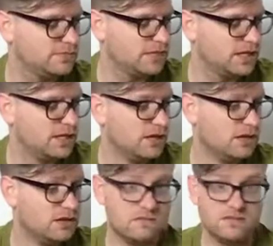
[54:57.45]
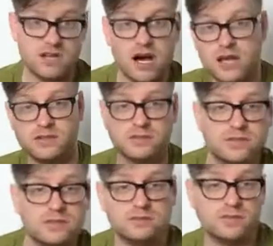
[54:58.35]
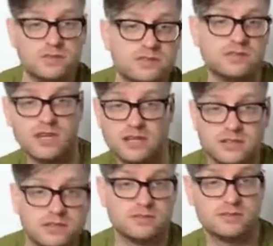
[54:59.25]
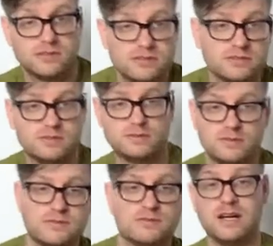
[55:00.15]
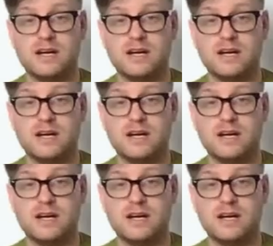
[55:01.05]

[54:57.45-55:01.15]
and I ain't seen the sunshine since I